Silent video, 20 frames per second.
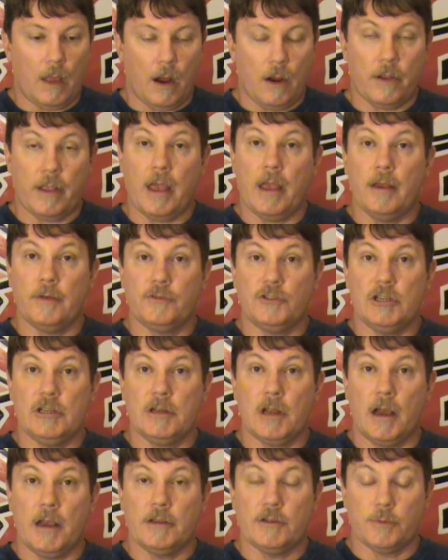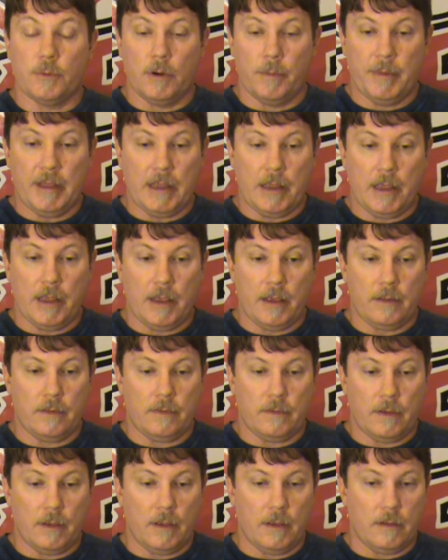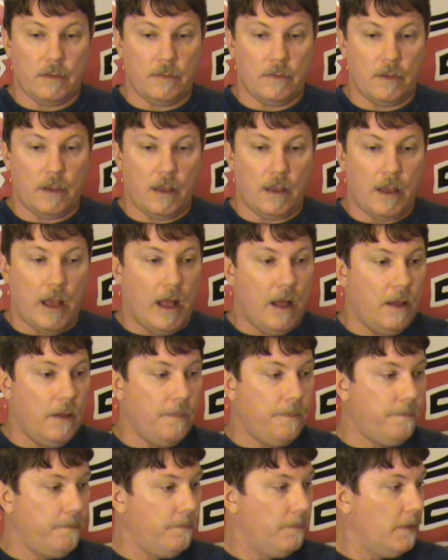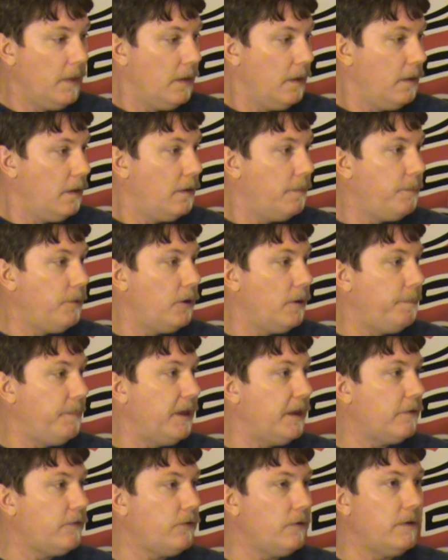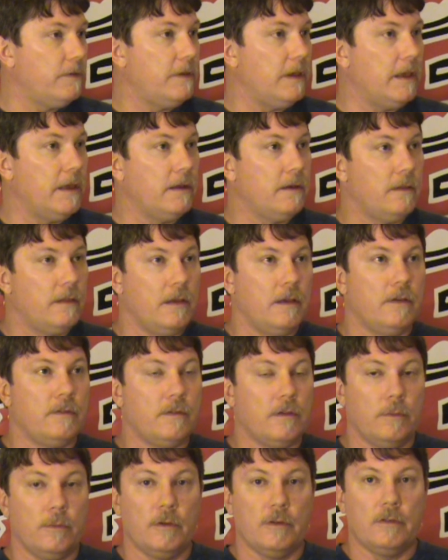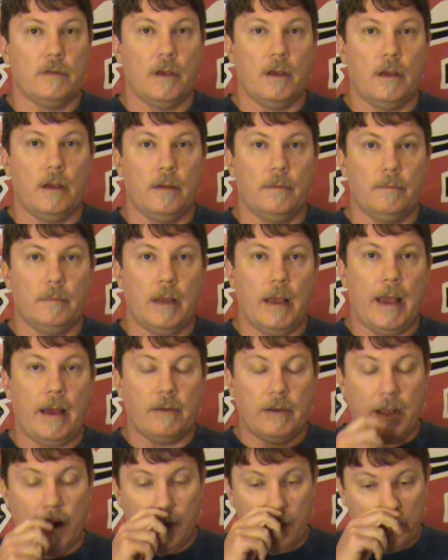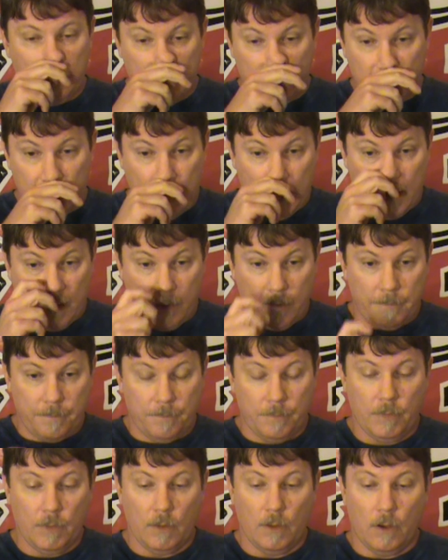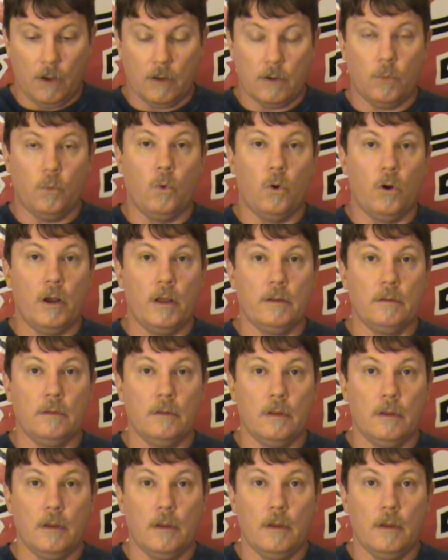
Our KFG dice were a big hit. I'll put a picture at the end of this. It was Outhouse on a 1,